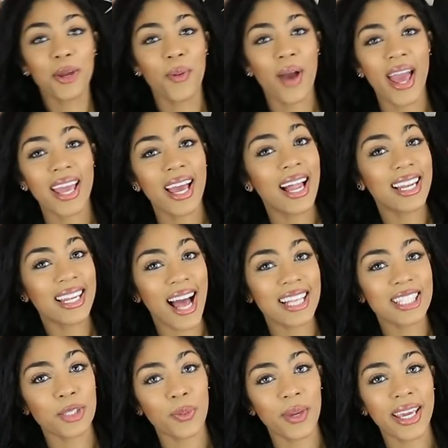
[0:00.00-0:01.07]
Anyway,
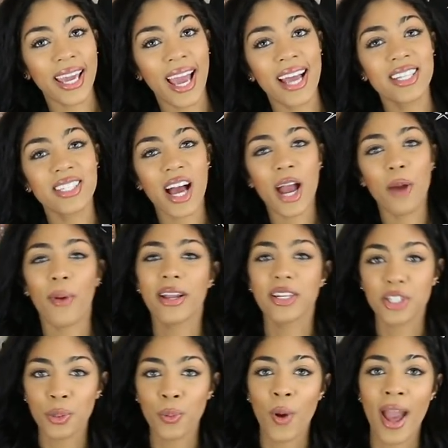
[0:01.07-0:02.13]
last weekend I
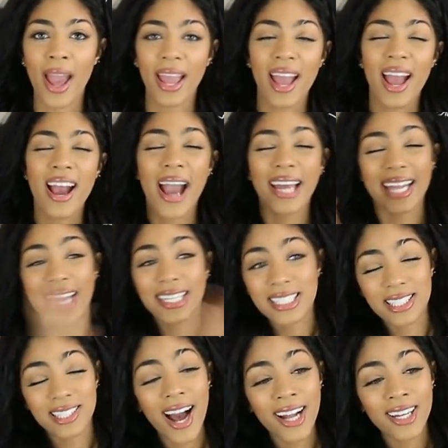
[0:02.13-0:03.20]
went away and I
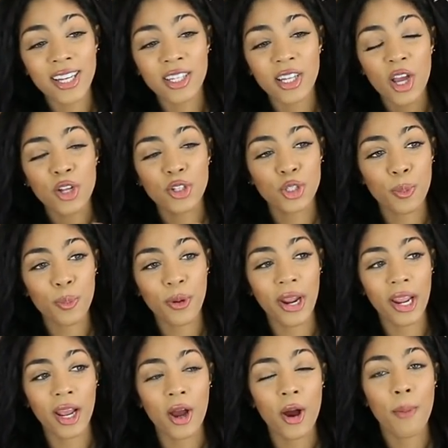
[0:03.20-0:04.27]
decided to
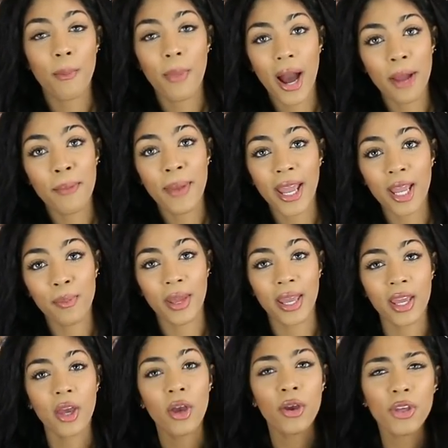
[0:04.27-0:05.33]
bring my
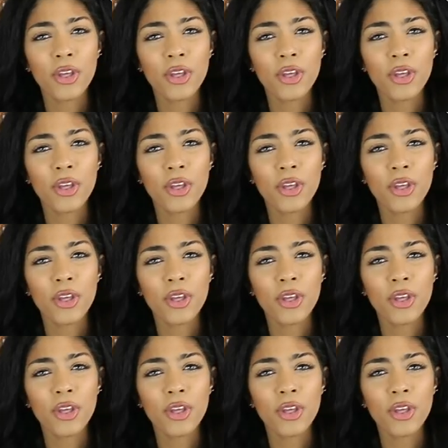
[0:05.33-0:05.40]
baby.